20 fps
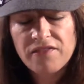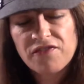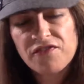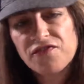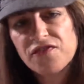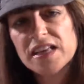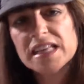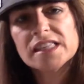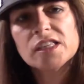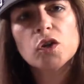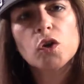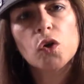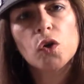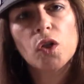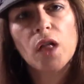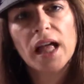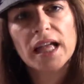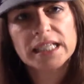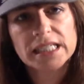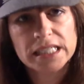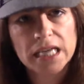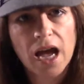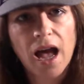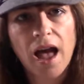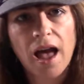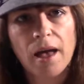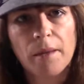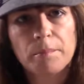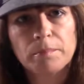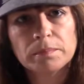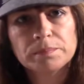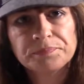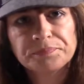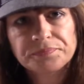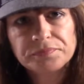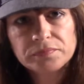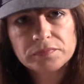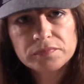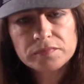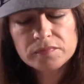physical Adam.
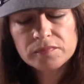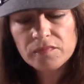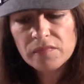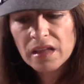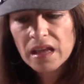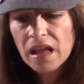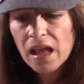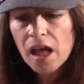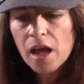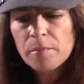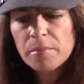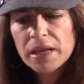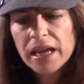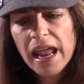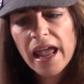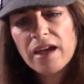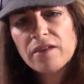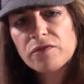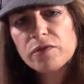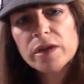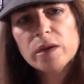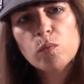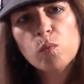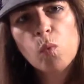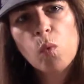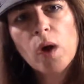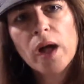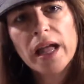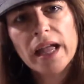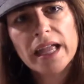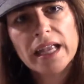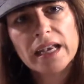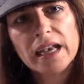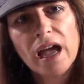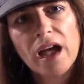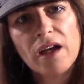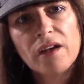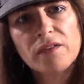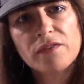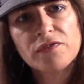But every one
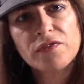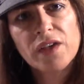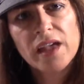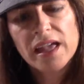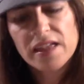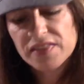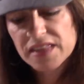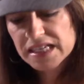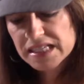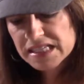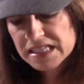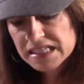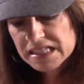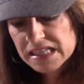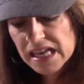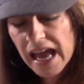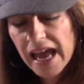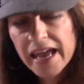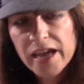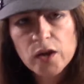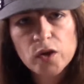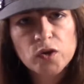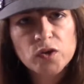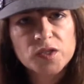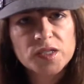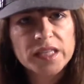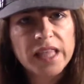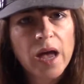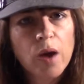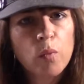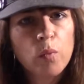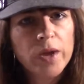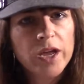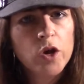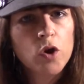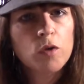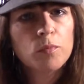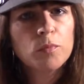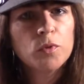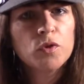of the desires that we
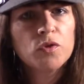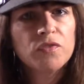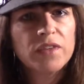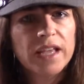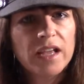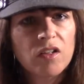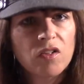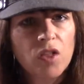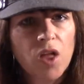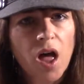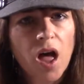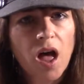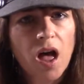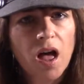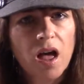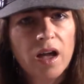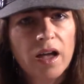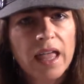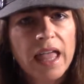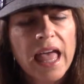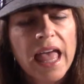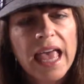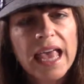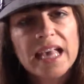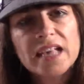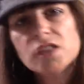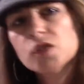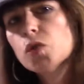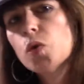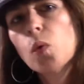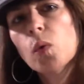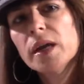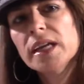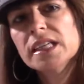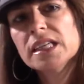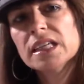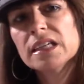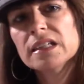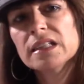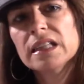are moving along is going
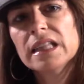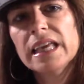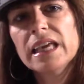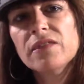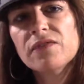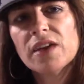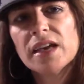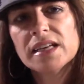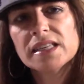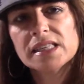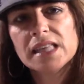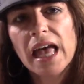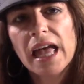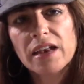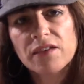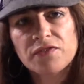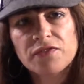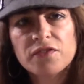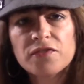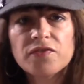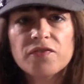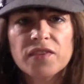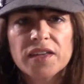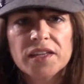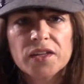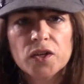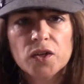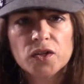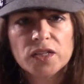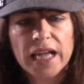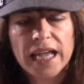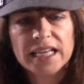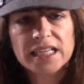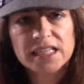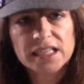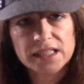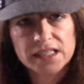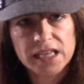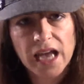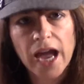to leave us unfulfilled and
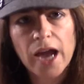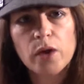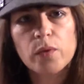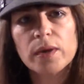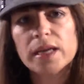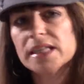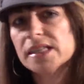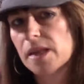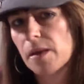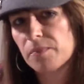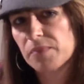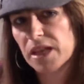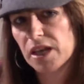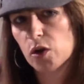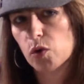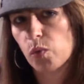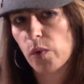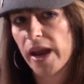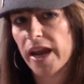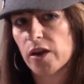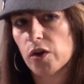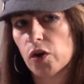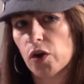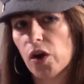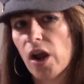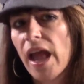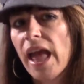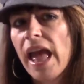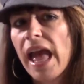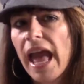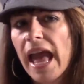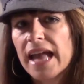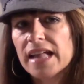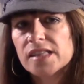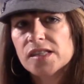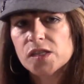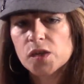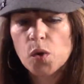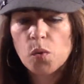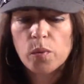desiring something greater.
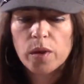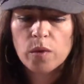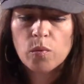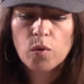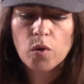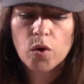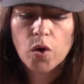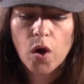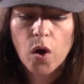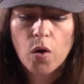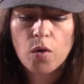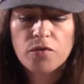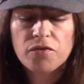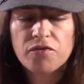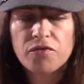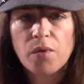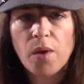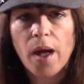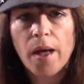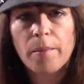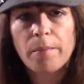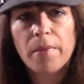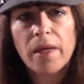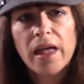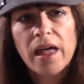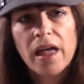And so we will go from